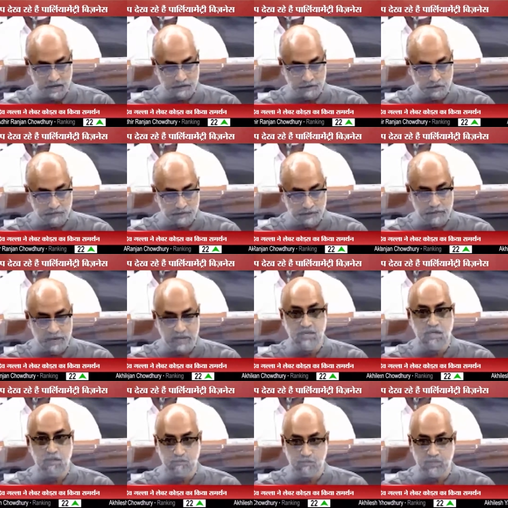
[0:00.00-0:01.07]
and could be
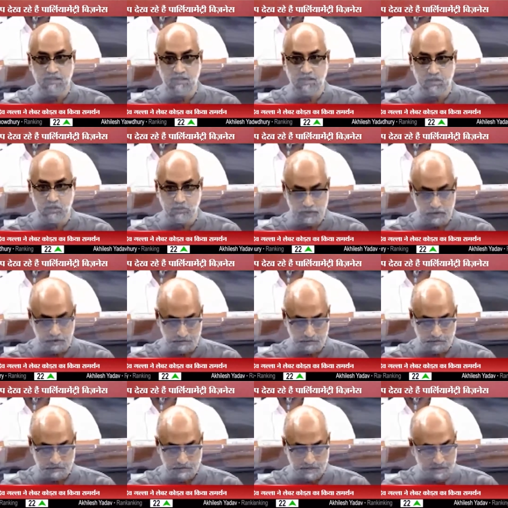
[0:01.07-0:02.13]
paid out monthly also.
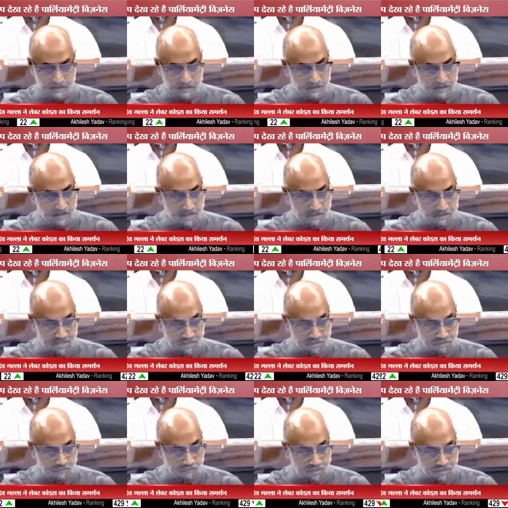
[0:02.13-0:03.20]
Please. And
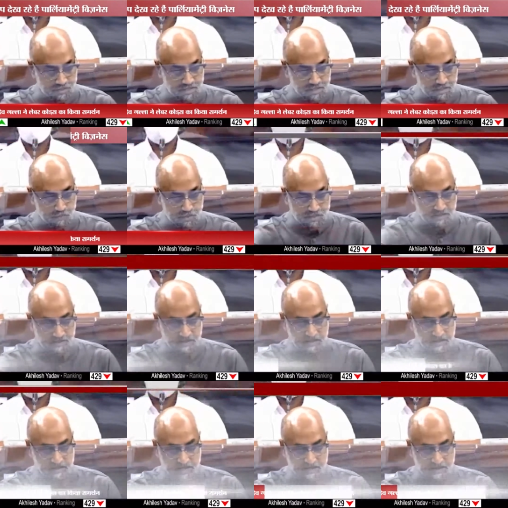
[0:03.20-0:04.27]
getting, getting written
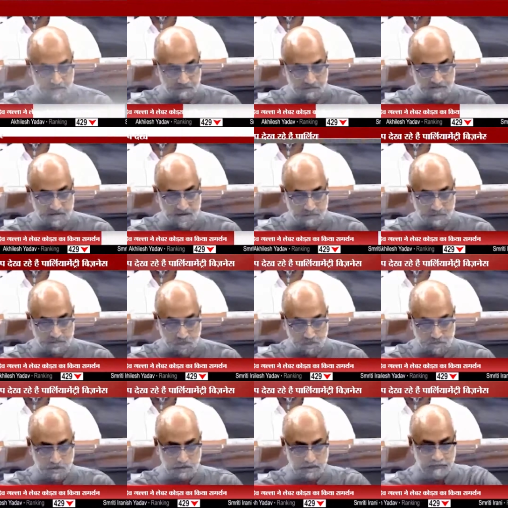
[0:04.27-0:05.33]
consent every time is
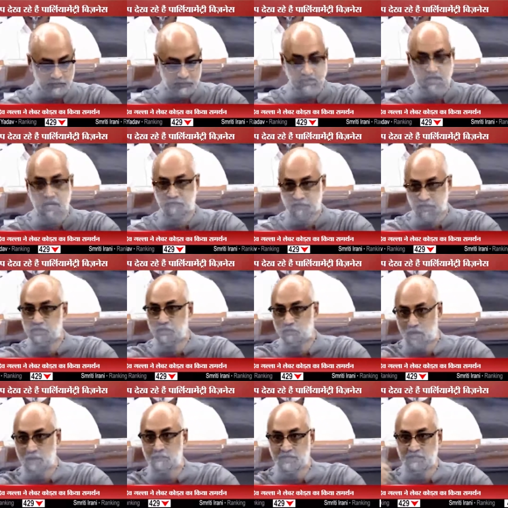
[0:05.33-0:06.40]
also difficult. I'll finish
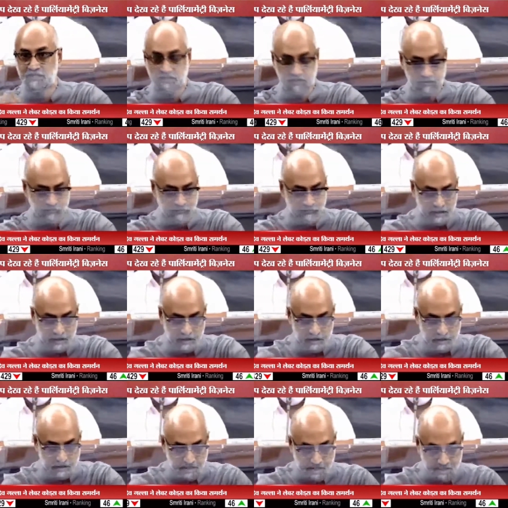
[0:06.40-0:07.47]
in one minute, sir.
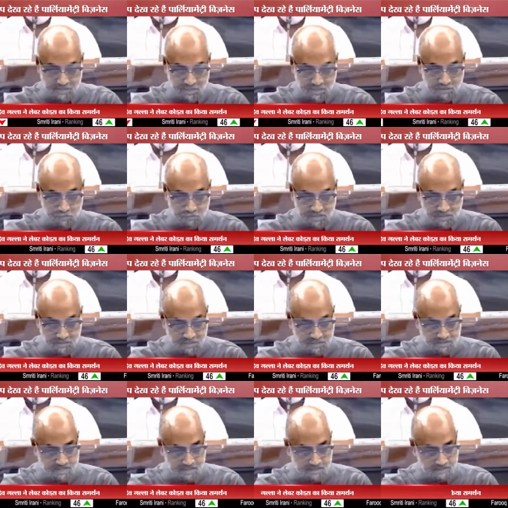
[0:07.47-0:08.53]
And getting the written
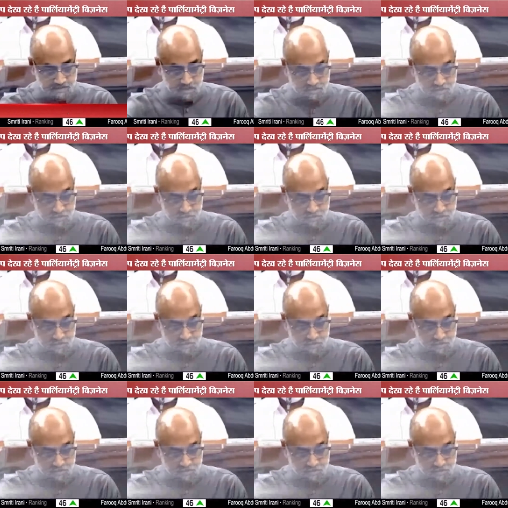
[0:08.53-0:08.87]
consent is